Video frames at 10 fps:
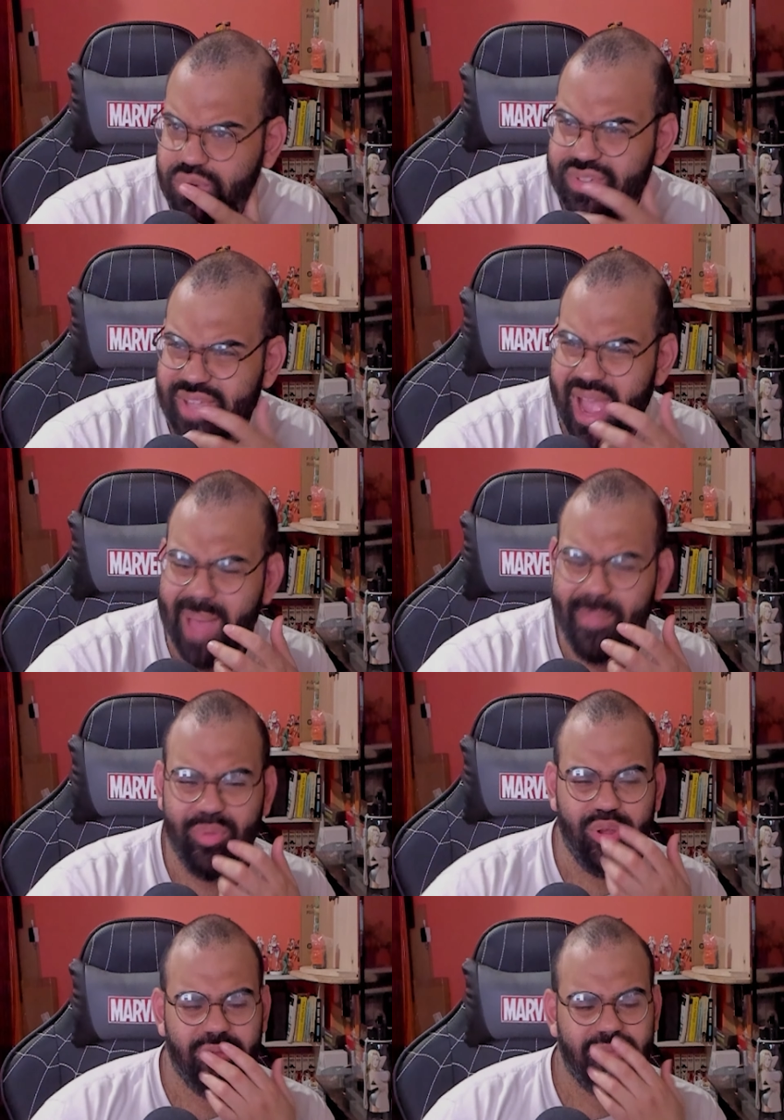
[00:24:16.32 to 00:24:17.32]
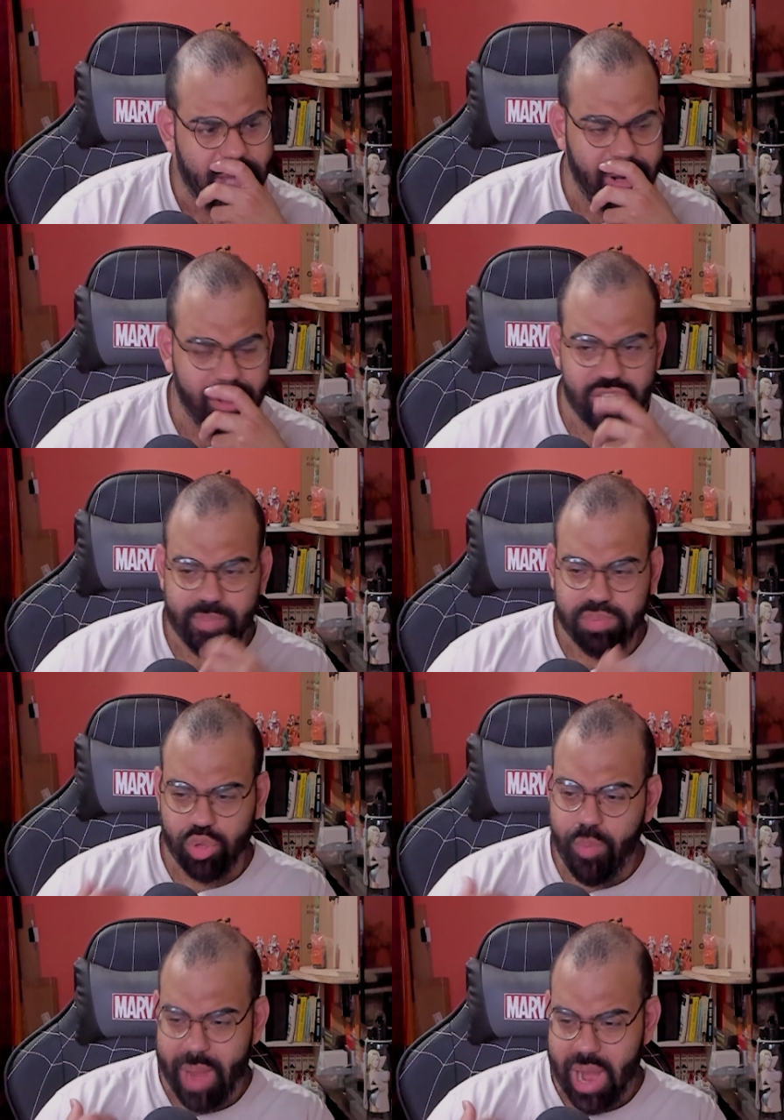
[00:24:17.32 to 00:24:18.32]
Who's Apple? I know there's
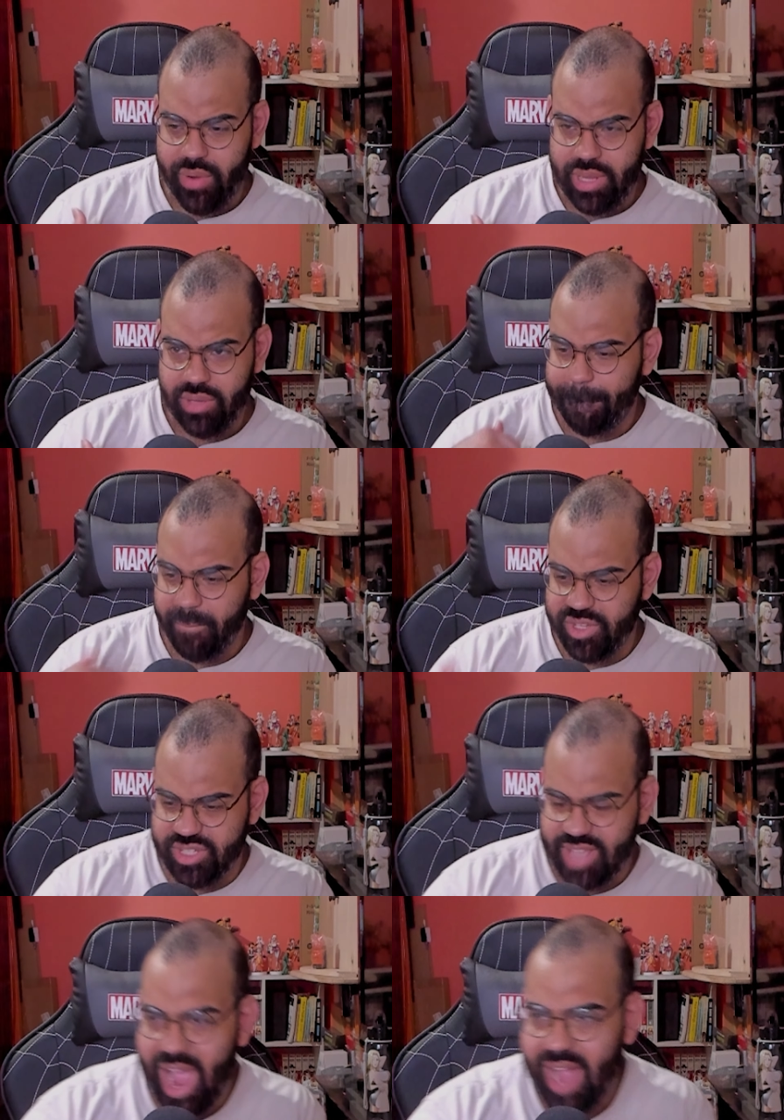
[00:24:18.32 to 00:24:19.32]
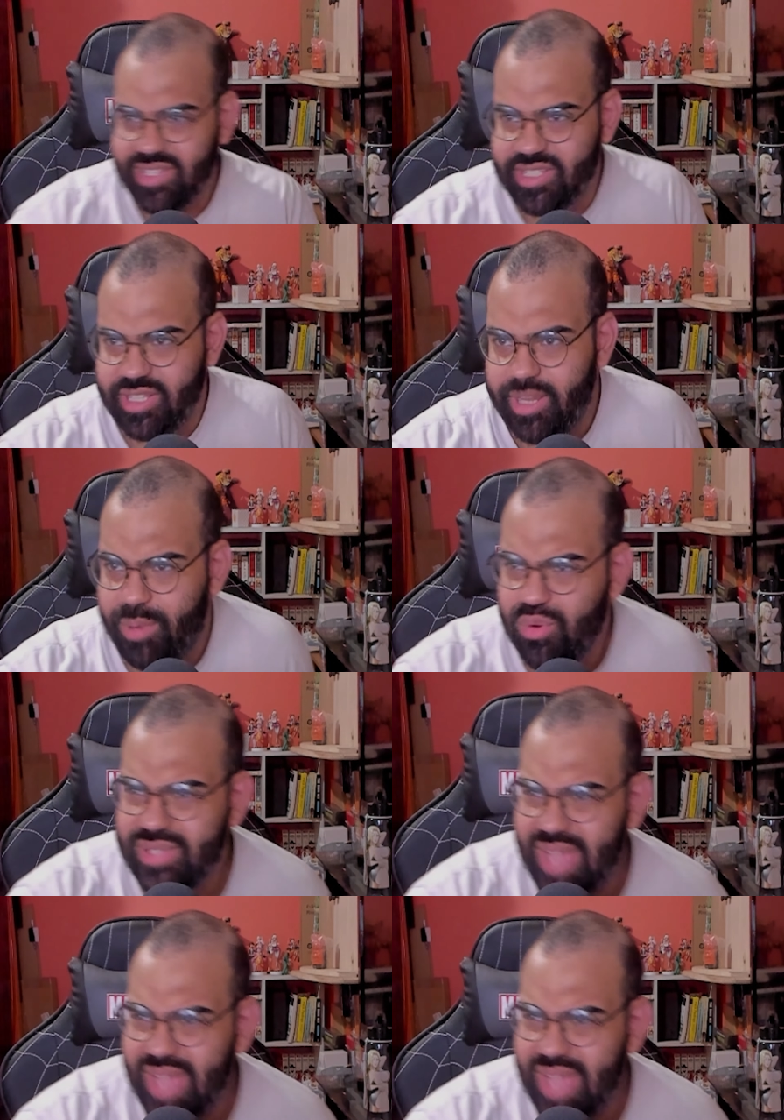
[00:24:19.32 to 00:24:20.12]
Blueberry, which is Hat Sling, but who's